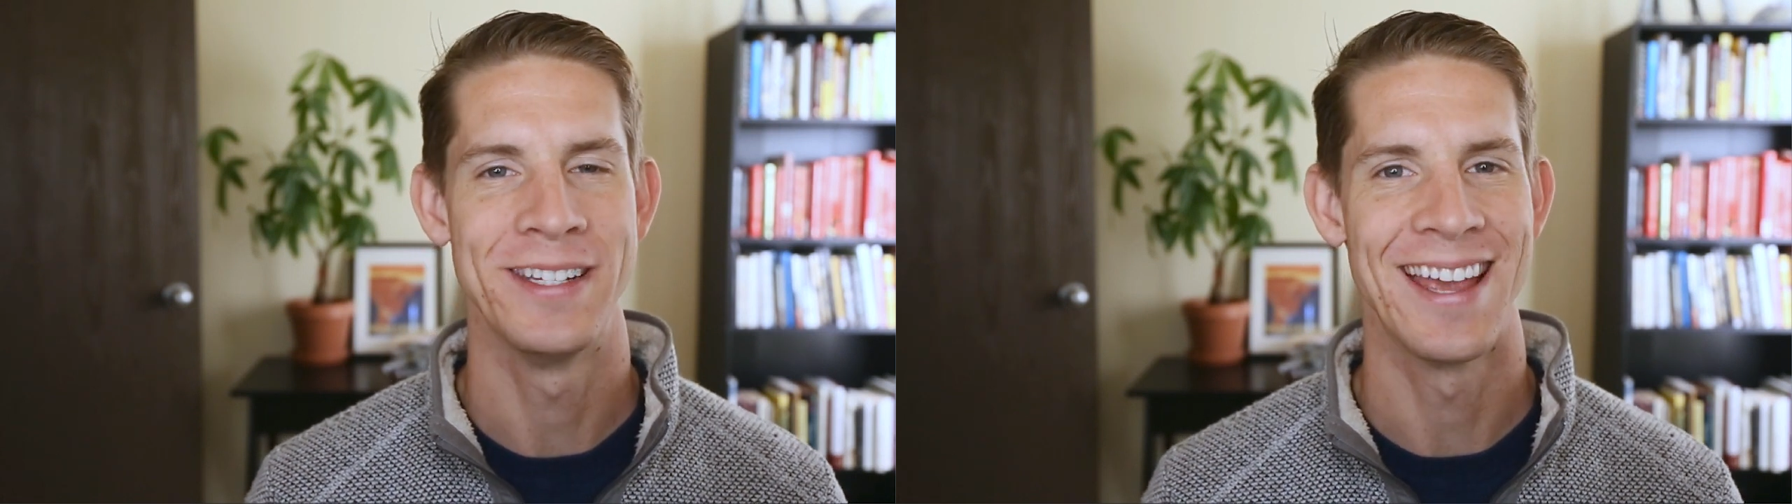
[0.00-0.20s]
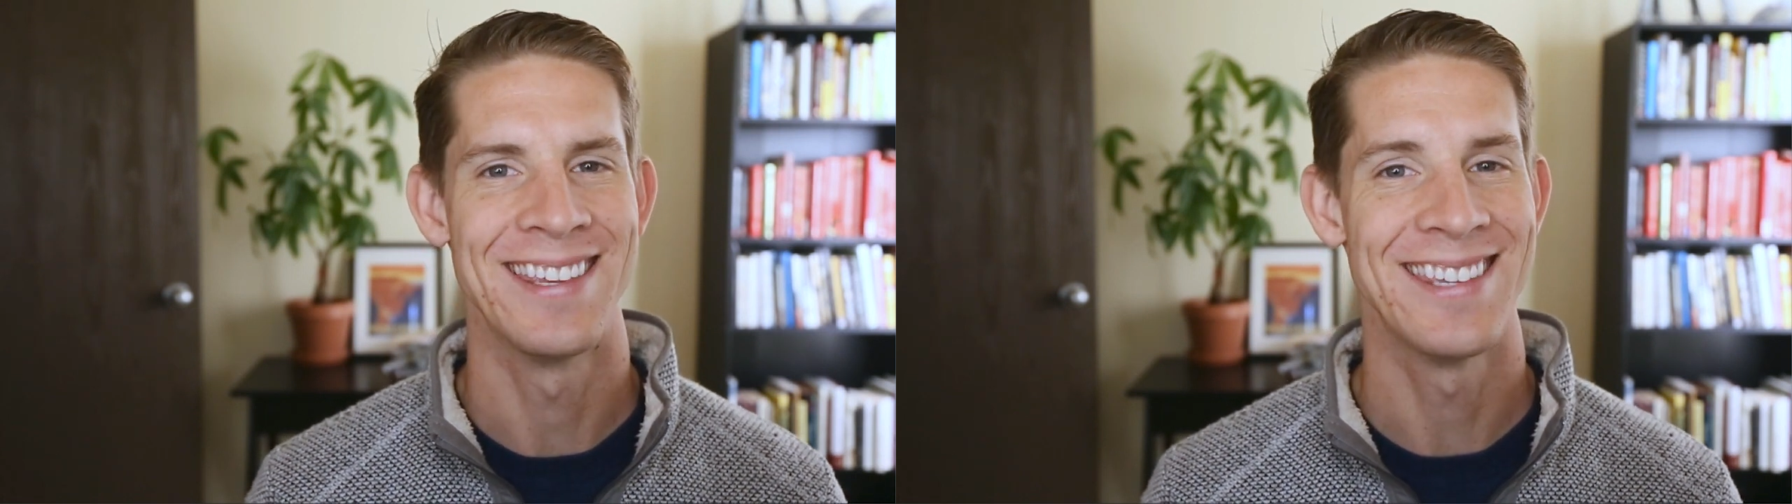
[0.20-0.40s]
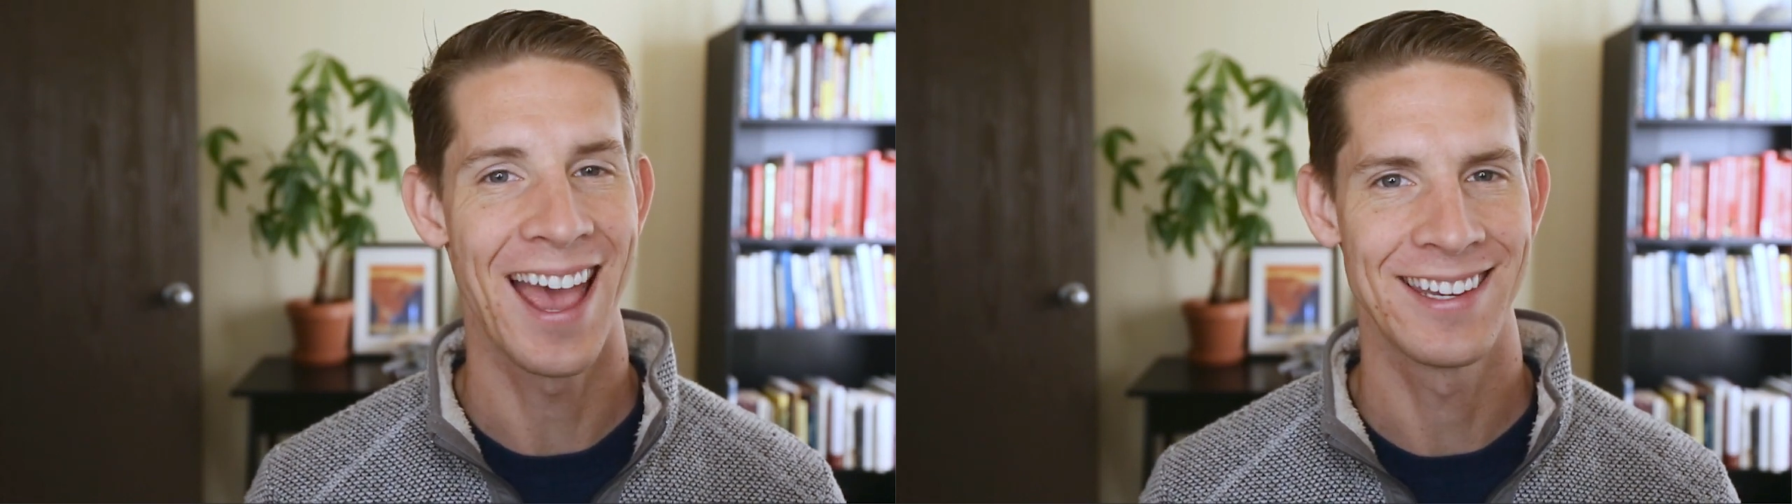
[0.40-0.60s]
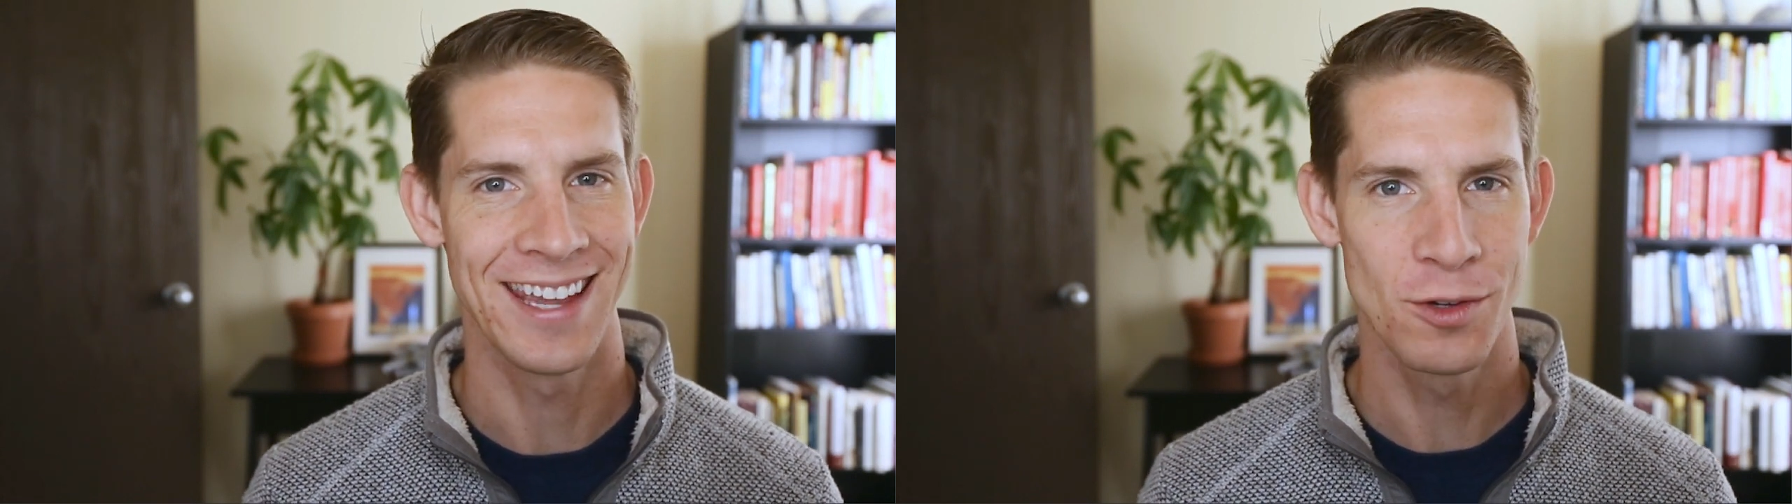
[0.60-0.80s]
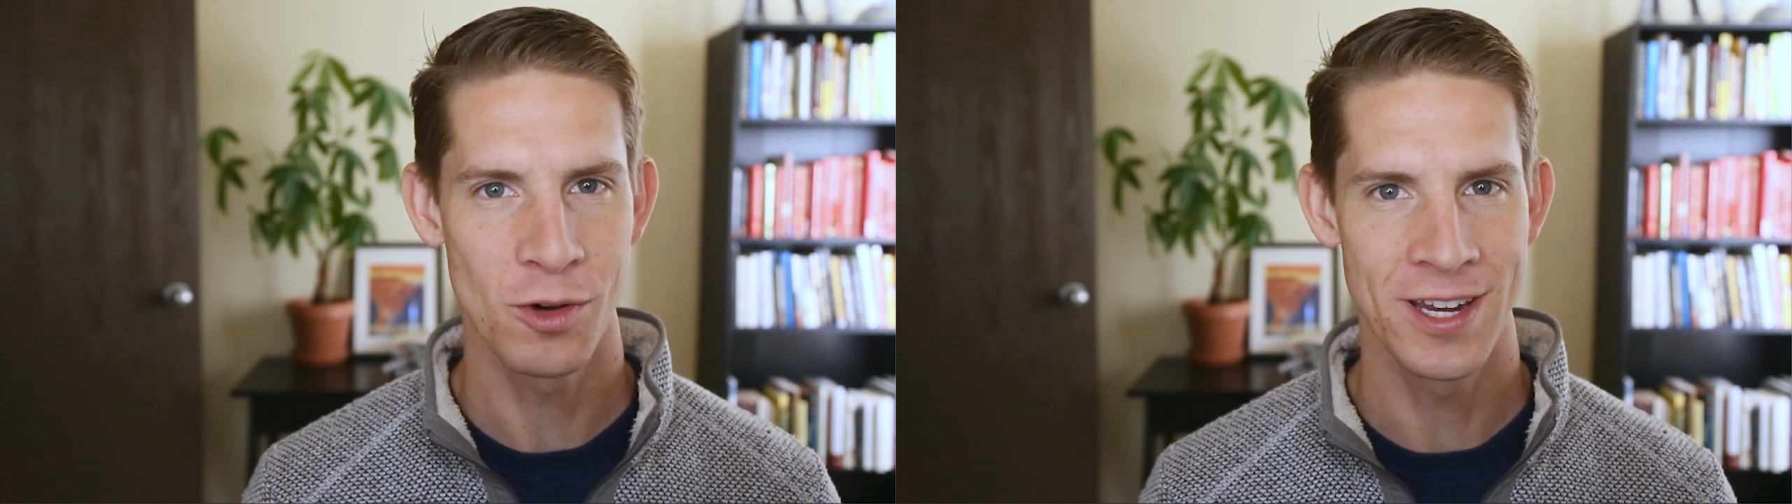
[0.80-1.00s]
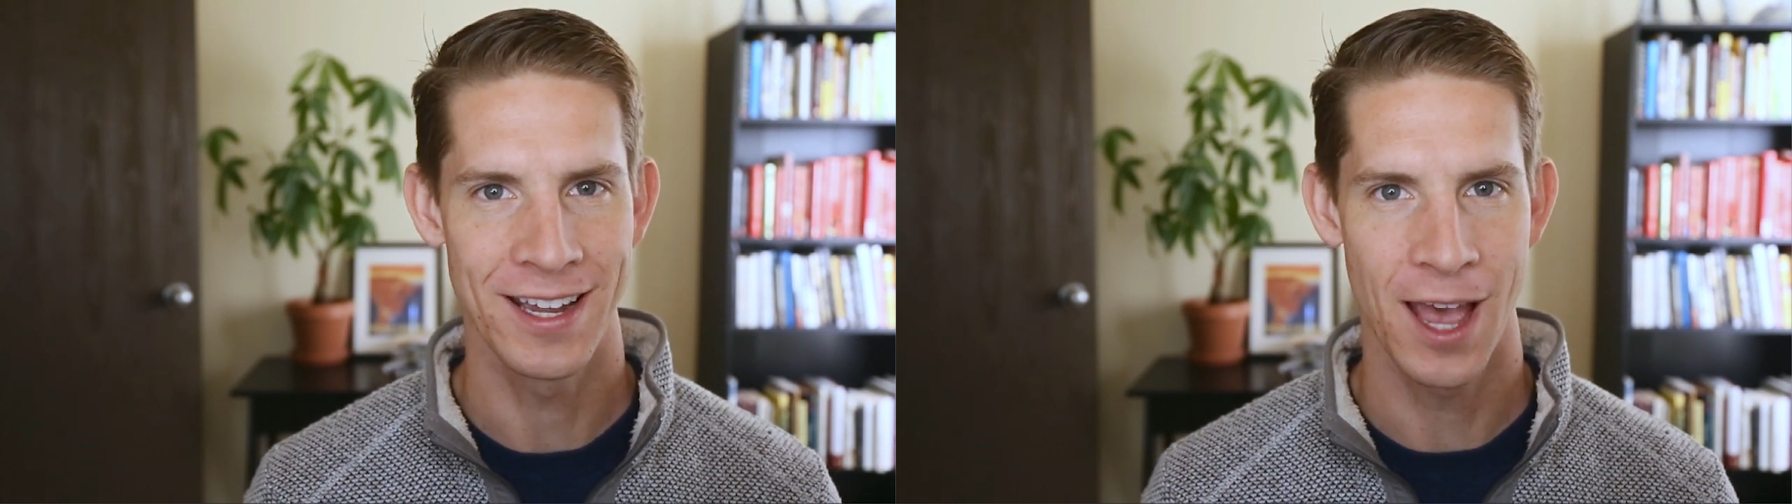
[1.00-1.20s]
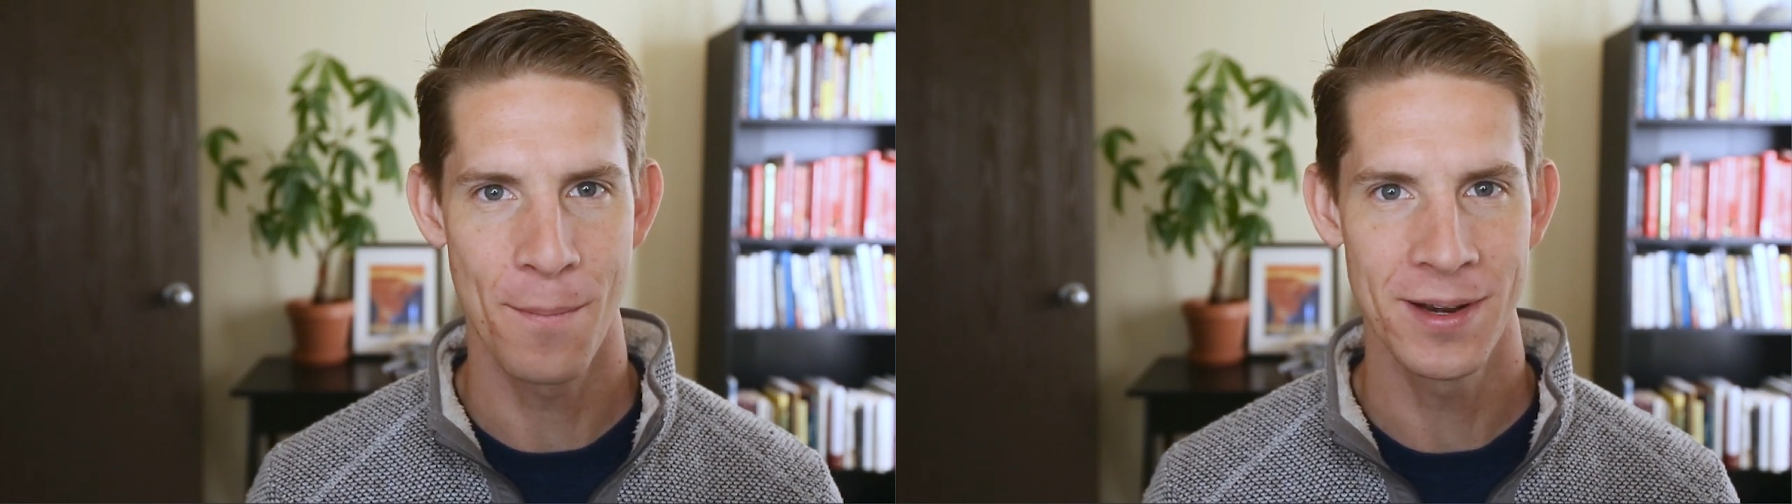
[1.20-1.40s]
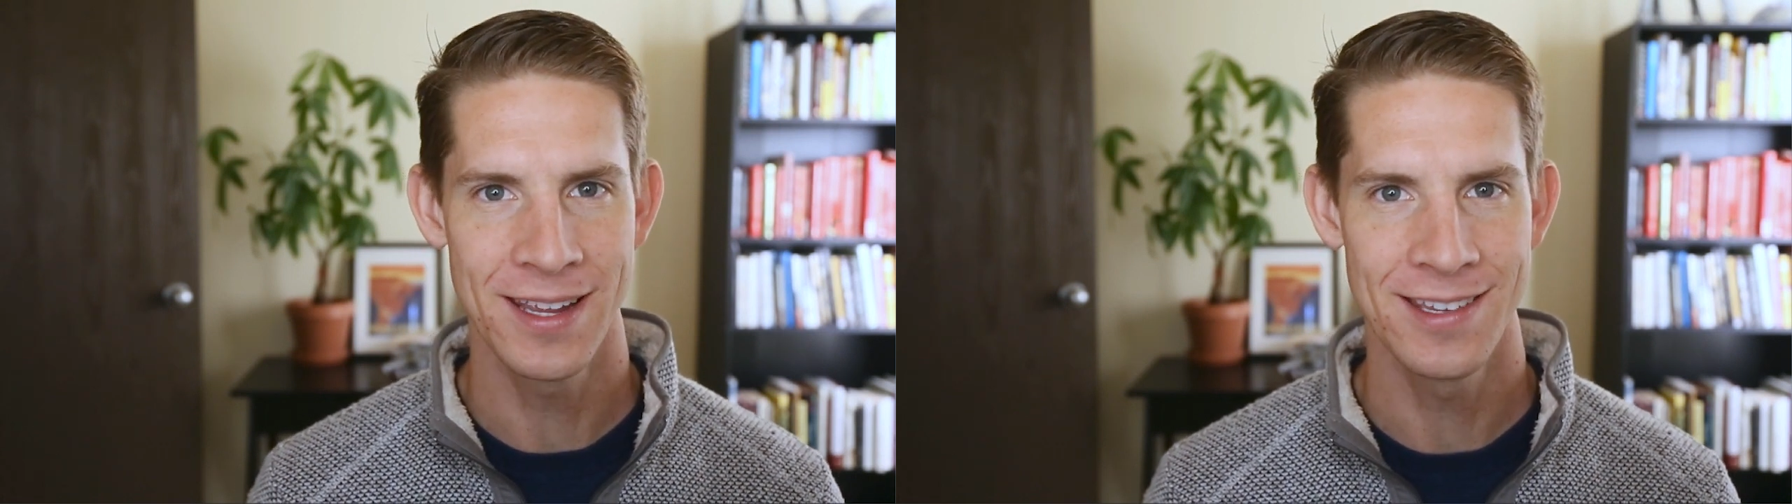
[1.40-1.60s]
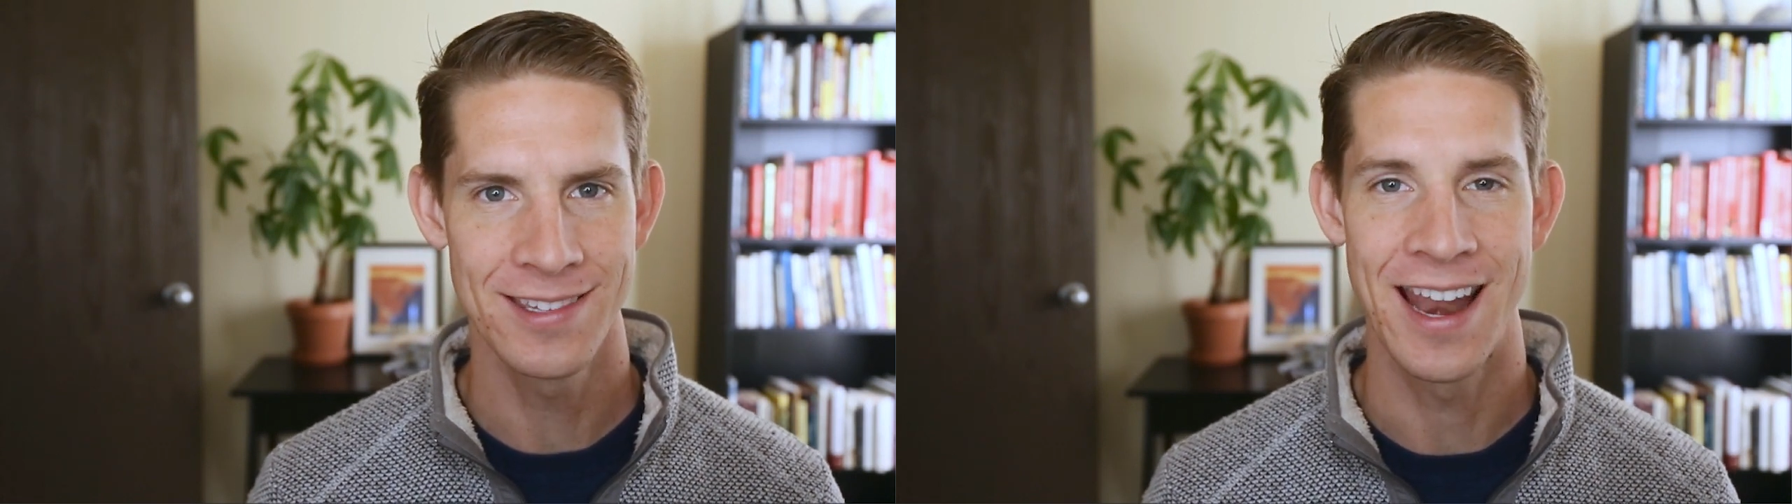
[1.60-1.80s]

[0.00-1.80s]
we dissect interesting companies